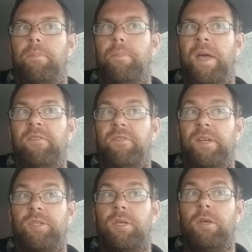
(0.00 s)
bent
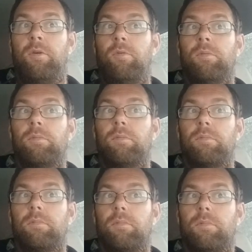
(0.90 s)
fescue
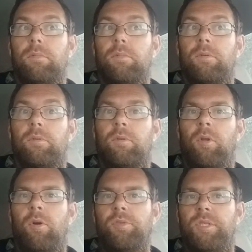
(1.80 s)

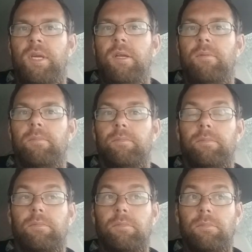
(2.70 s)
lawn seed,
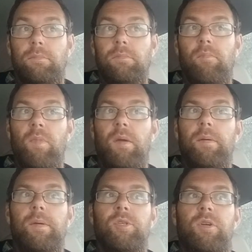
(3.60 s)

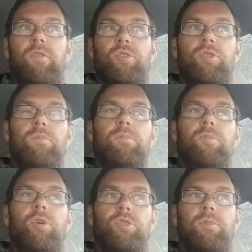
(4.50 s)
because I've got some
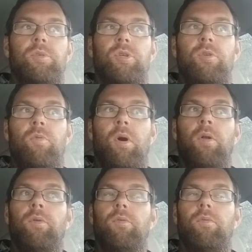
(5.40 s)
customers who
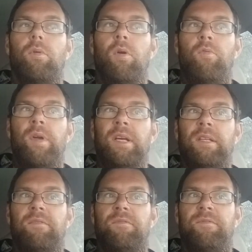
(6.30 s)
want a
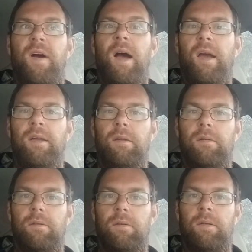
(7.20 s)
really
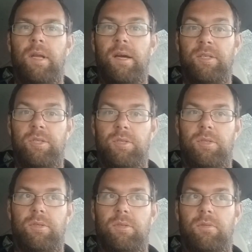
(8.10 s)
fine,
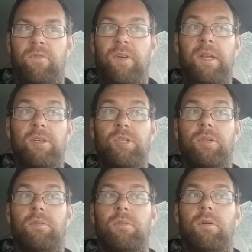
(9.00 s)
nice finish,
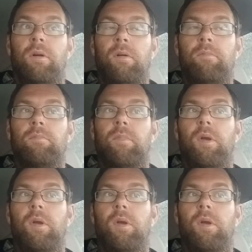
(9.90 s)
and